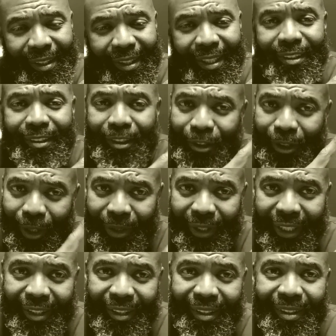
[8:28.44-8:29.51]
Get your
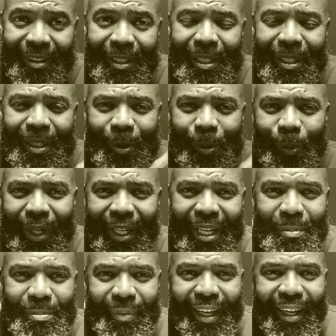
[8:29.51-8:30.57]
turkey, wear
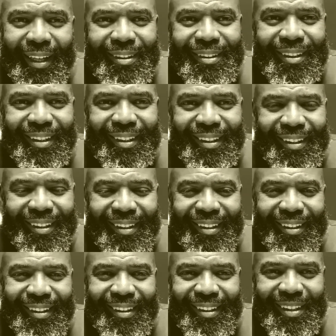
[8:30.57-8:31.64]
that mask,
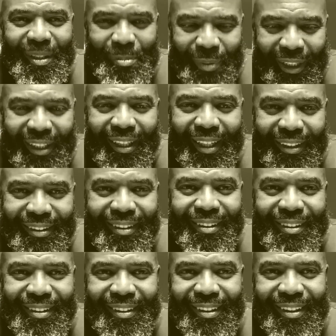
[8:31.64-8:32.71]
and be
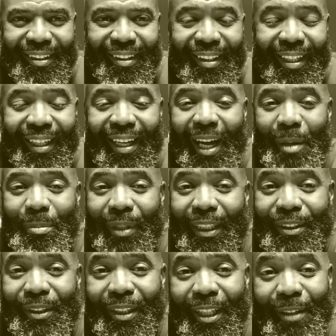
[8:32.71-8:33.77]
conscious. Hey, God
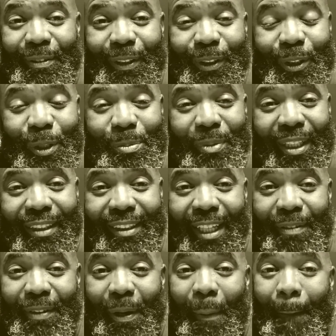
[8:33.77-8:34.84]
bless you, love you so much.
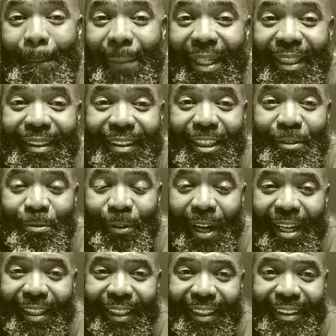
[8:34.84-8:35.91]
Have an amazing
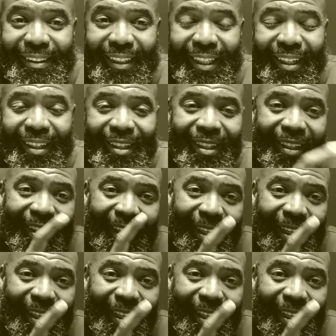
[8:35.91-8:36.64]
Friday, let's get it done.